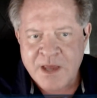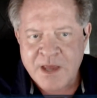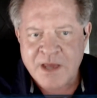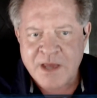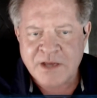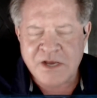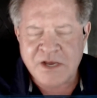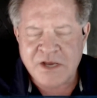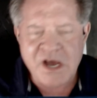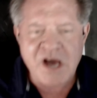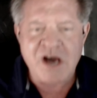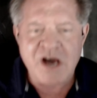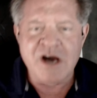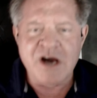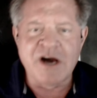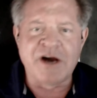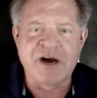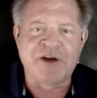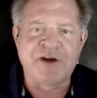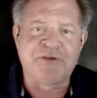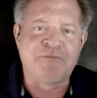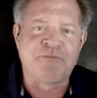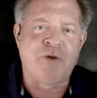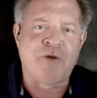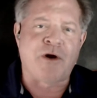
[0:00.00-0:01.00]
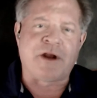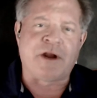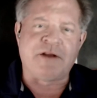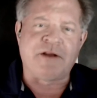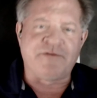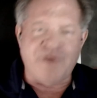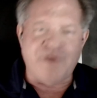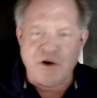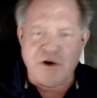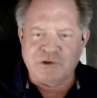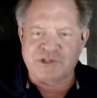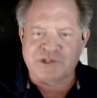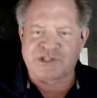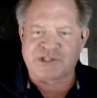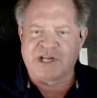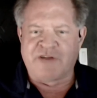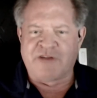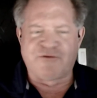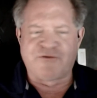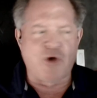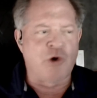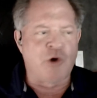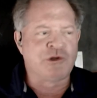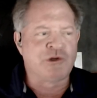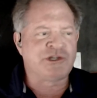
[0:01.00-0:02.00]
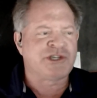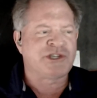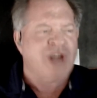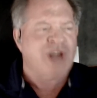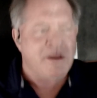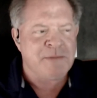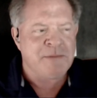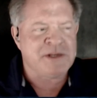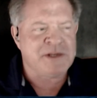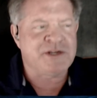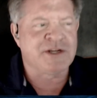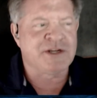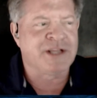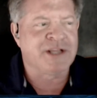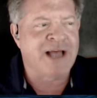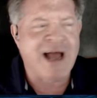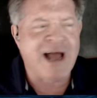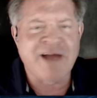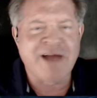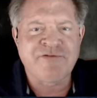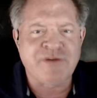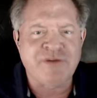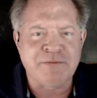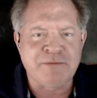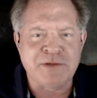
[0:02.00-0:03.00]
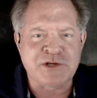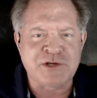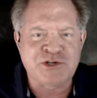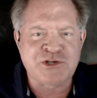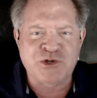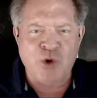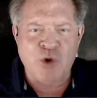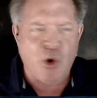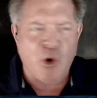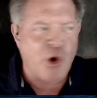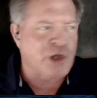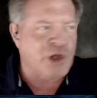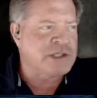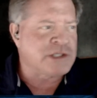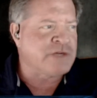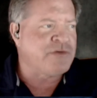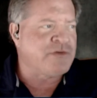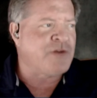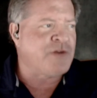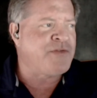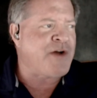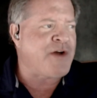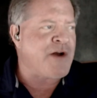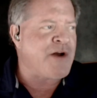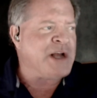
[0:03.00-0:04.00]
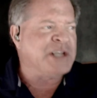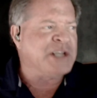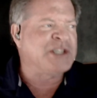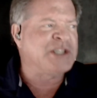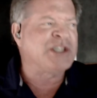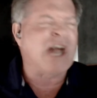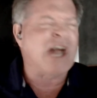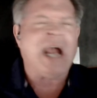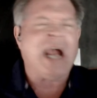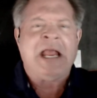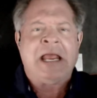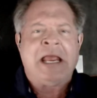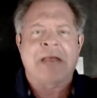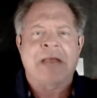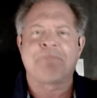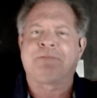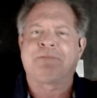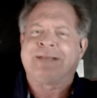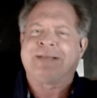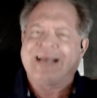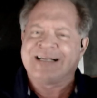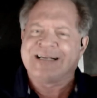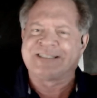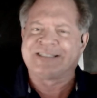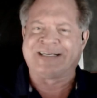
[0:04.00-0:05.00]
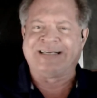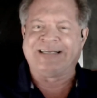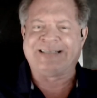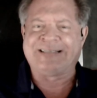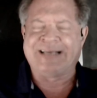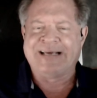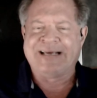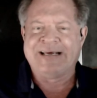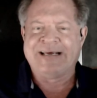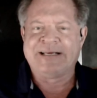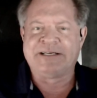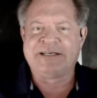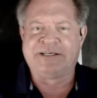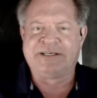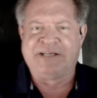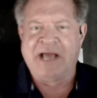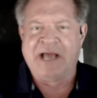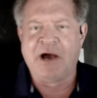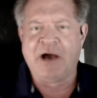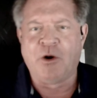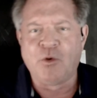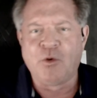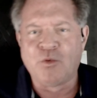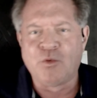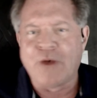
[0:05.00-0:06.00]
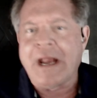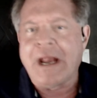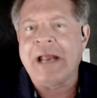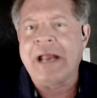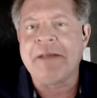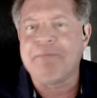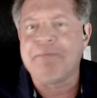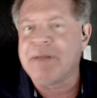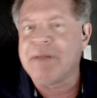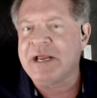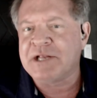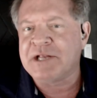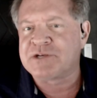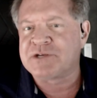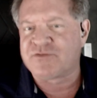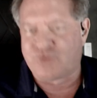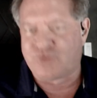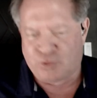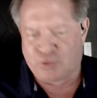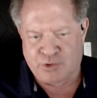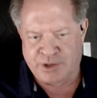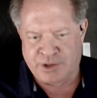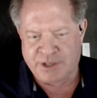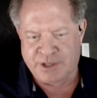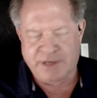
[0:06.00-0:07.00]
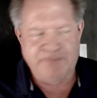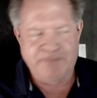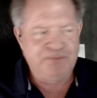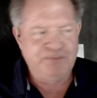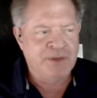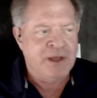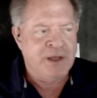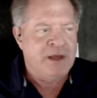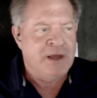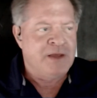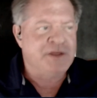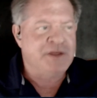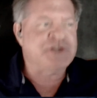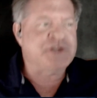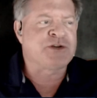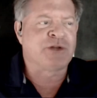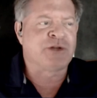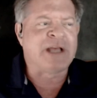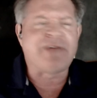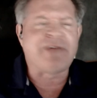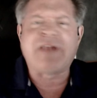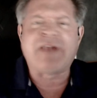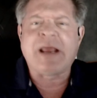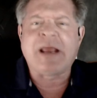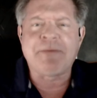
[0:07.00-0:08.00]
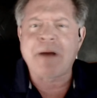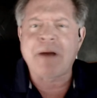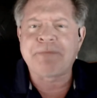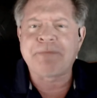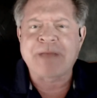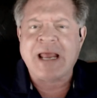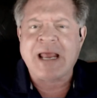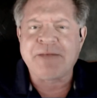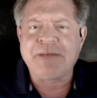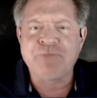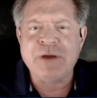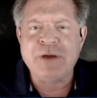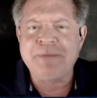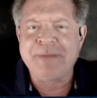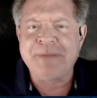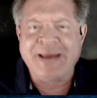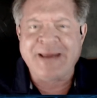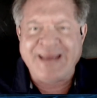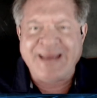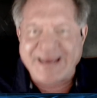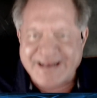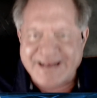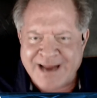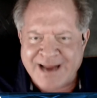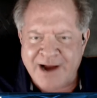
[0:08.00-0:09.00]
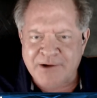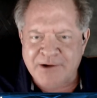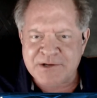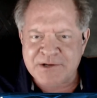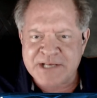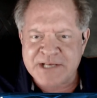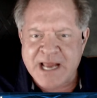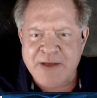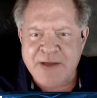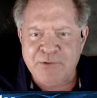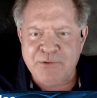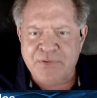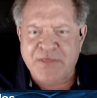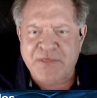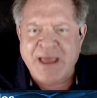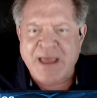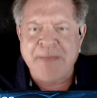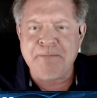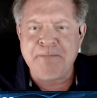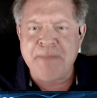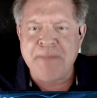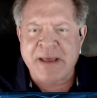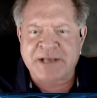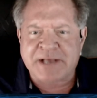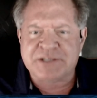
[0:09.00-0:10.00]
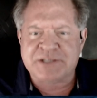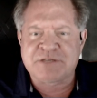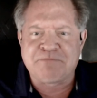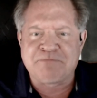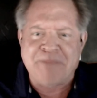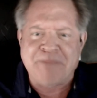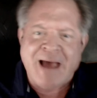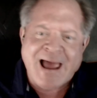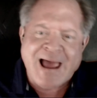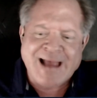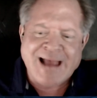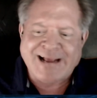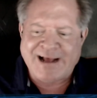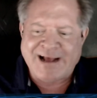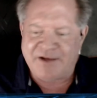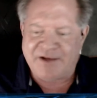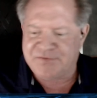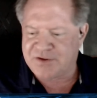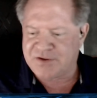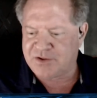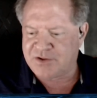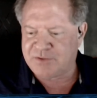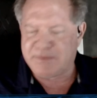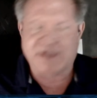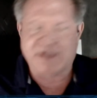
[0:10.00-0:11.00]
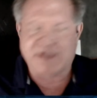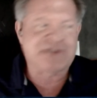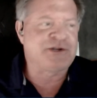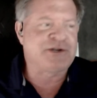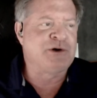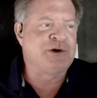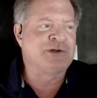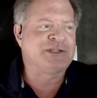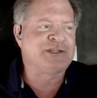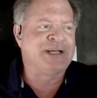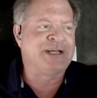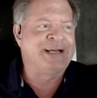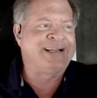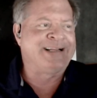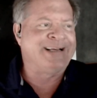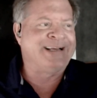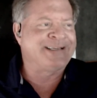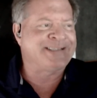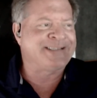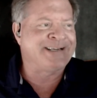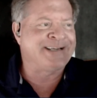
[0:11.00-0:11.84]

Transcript: Good morning, folks. Steve Rhodes coming to you live from the shores of a very sunny and pleasant Delray Beach, Florida. This is your 11 a.m. update, and we begin our day with a mixed bag out there. The mix goes like this.